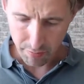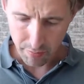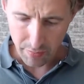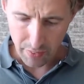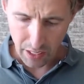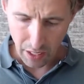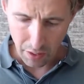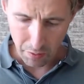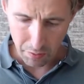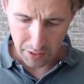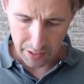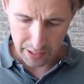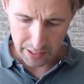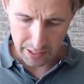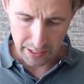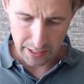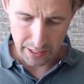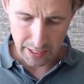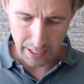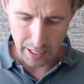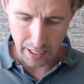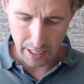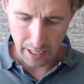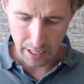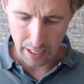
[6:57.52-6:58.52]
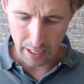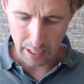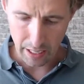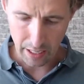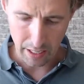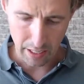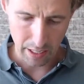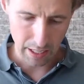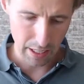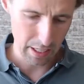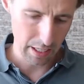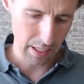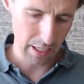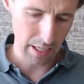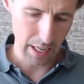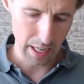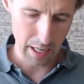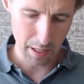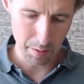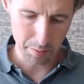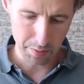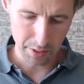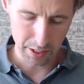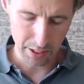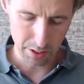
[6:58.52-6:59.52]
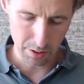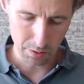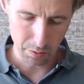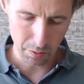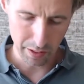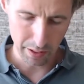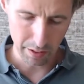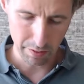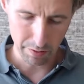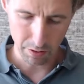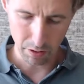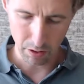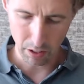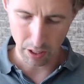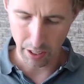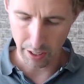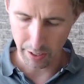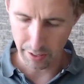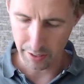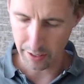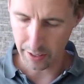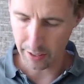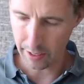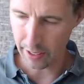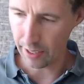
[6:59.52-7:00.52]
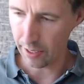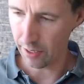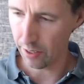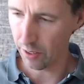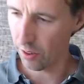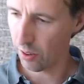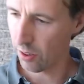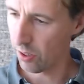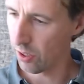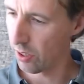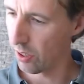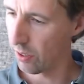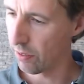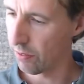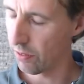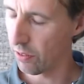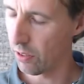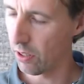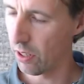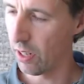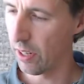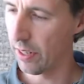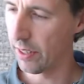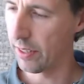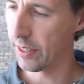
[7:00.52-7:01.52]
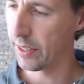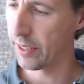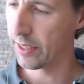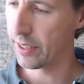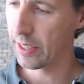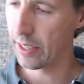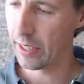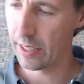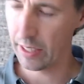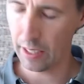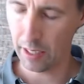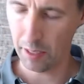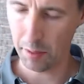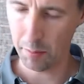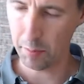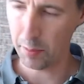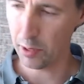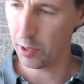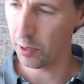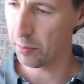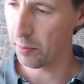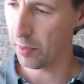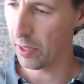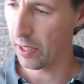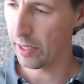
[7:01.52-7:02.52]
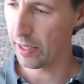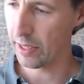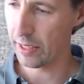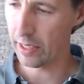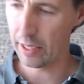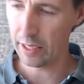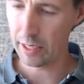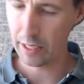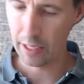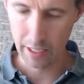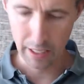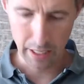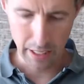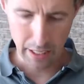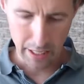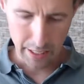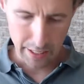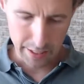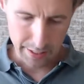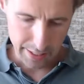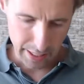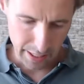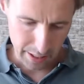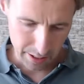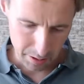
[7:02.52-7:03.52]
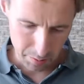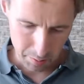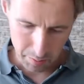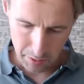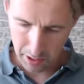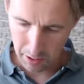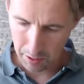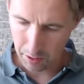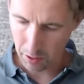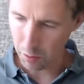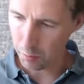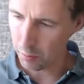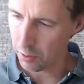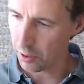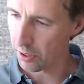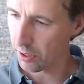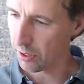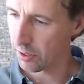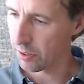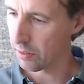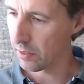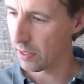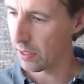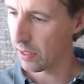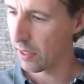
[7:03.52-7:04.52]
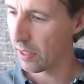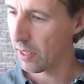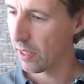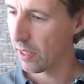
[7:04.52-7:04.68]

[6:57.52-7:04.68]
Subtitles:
AMD 2400 and 3400. Build my desk mini computers with.